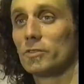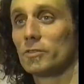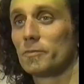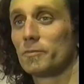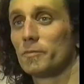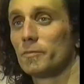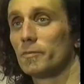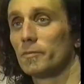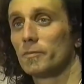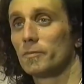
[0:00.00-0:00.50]

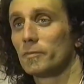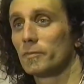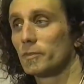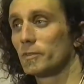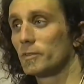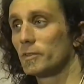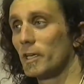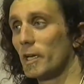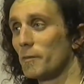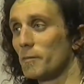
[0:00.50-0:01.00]
of Chrome
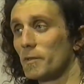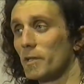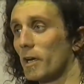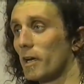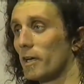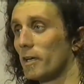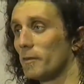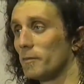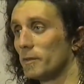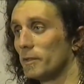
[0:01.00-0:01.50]
Hearts.
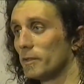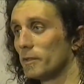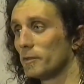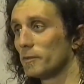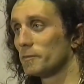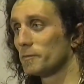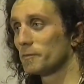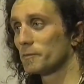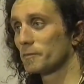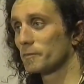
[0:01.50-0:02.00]
For
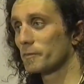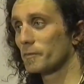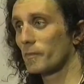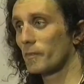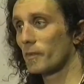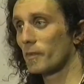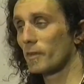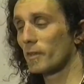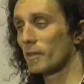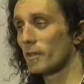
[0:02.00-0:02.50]

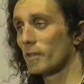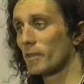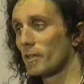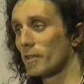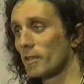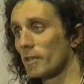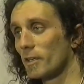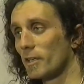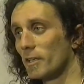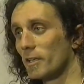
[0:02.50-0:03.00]
starters, Richard and
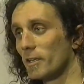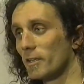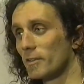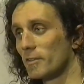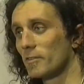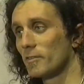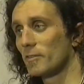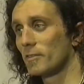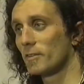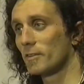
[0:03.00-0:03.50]
Lori Lynn
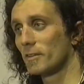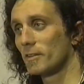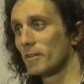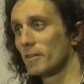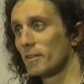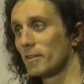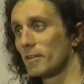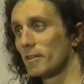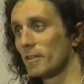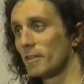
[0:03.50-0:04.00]
Stark are
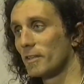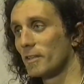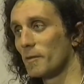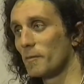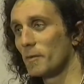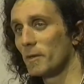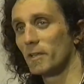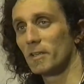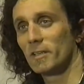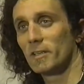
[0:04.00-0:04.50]
putting all
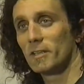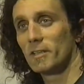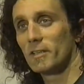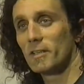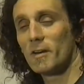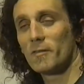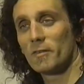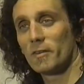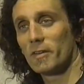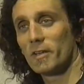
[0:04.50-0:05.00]
the right
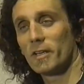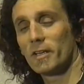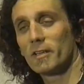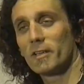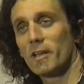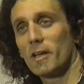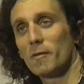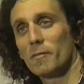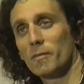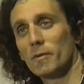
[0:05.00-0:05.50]
pieces in
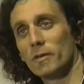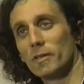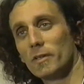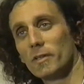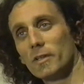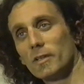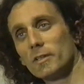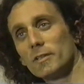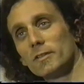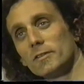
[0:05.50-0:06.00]
place for Chrome
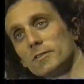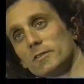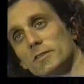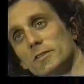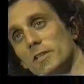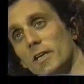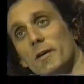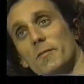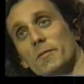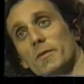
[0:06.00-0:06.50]
Hearts to
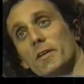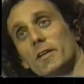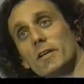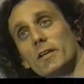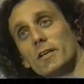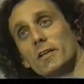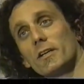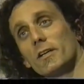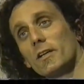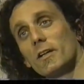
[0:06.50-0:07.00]
be around for
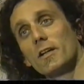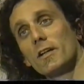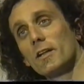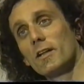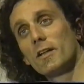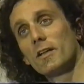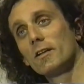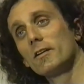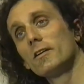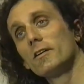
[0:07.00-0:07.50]
a long
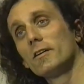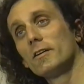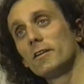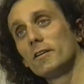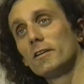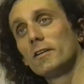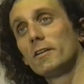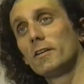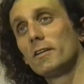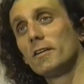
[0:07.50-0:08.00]
time to
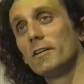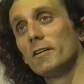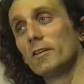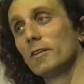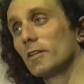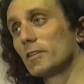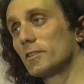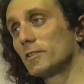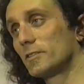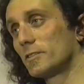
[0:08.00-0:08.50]
come.
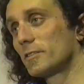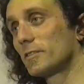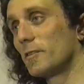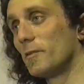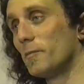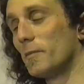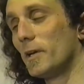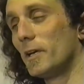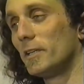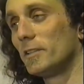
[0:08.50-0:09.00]
Right
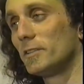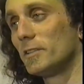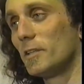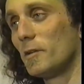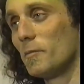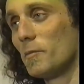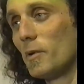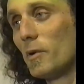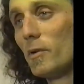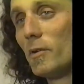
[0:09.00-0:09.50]
now, the
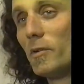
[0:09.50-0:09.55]
headquarters